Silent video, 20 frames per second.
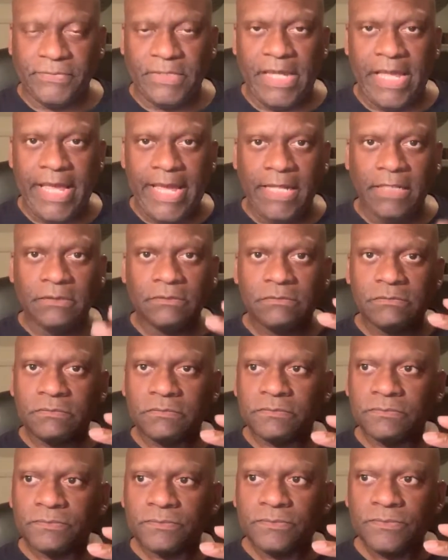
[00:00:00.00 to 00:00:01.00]
And
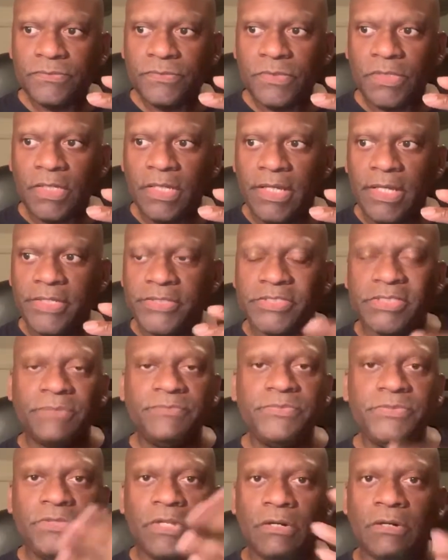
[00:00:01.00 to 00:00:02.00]
it's
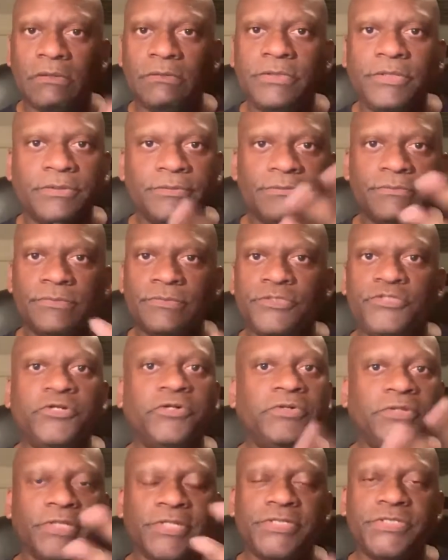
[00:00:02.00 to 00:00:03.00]
some you know
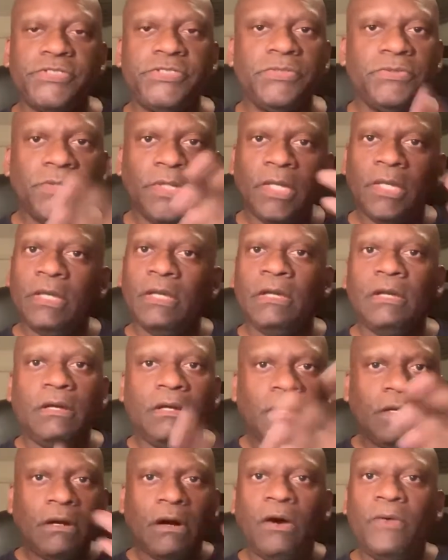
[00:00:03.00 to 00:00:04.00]
journalist who
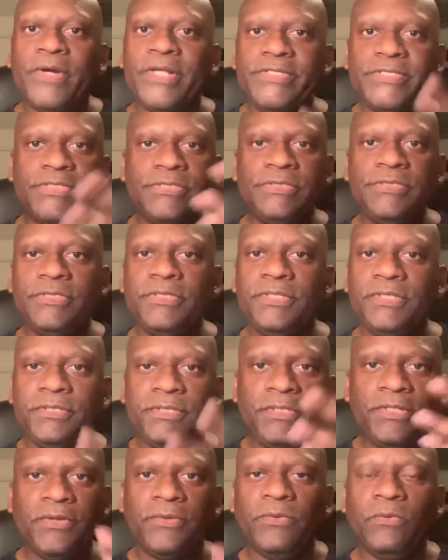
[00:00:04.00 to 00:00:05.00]
always you
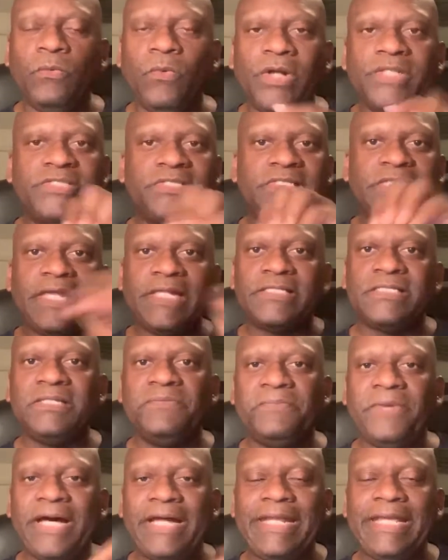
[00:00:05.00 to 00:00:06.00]
know wants to get
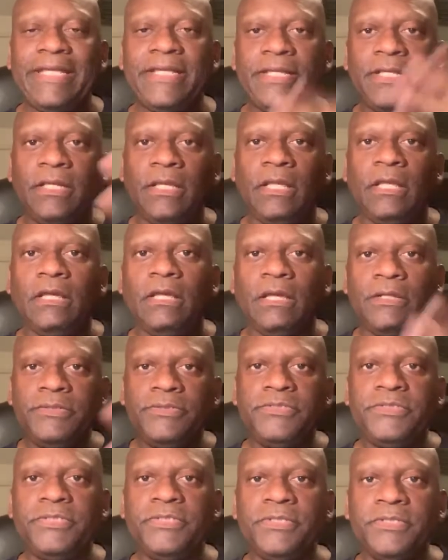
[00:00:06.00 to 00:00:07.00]
somebody
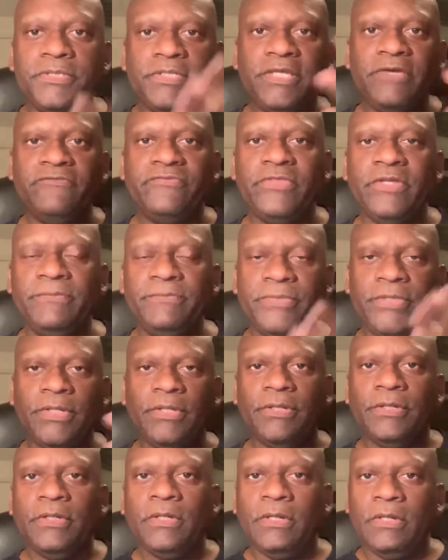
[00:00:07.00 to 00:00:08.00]
to give them
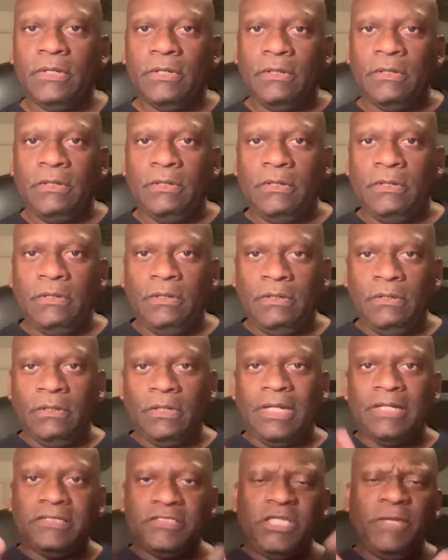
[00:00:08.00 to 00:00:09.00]
the
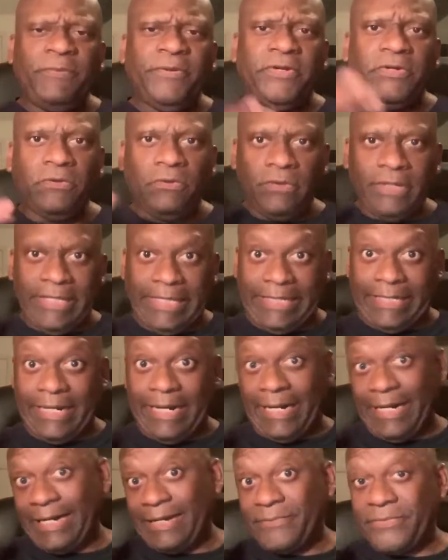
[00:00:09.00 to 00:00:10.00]
typical
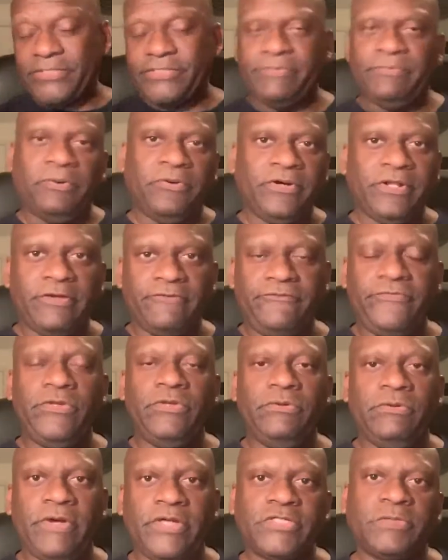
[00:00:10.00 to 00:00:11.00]
economist point of
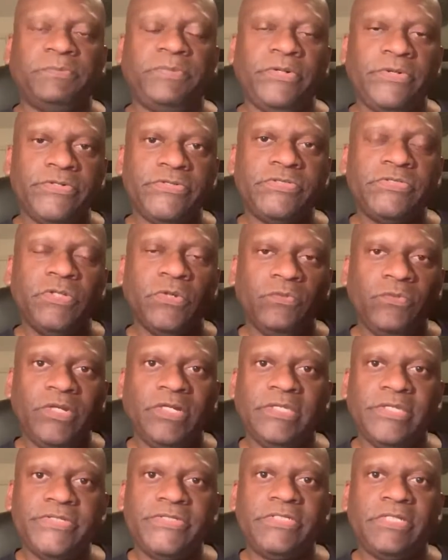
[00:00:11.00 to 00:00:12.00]
view as opposed to
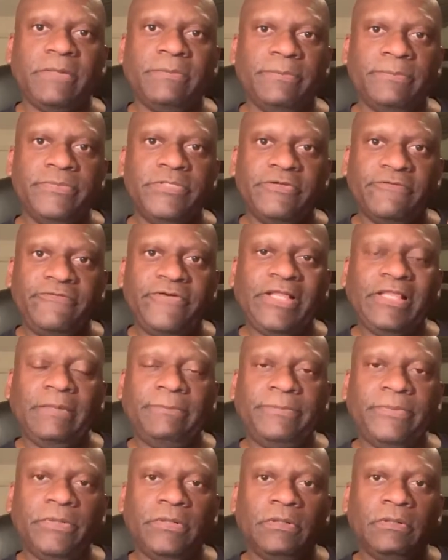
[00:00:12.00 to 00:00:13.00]
realistic
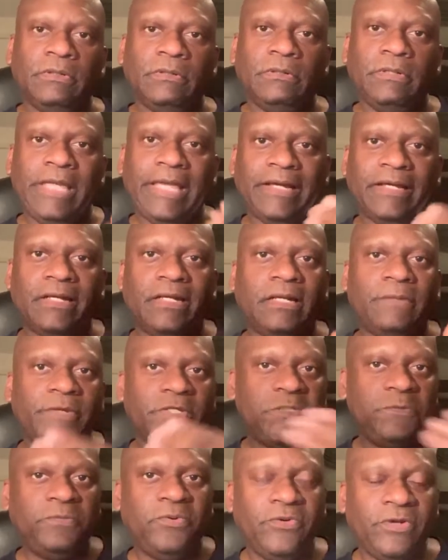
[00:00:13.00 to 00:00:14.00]
developer
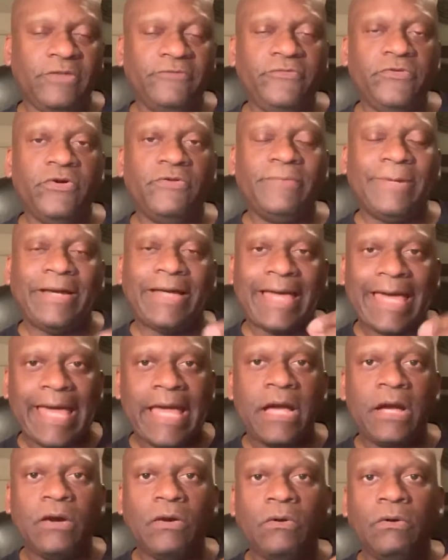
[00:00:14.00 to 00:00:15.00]
economics point of view about
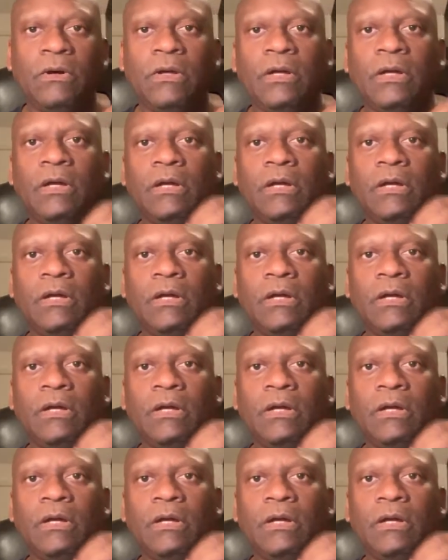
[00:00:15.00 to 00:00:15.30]
how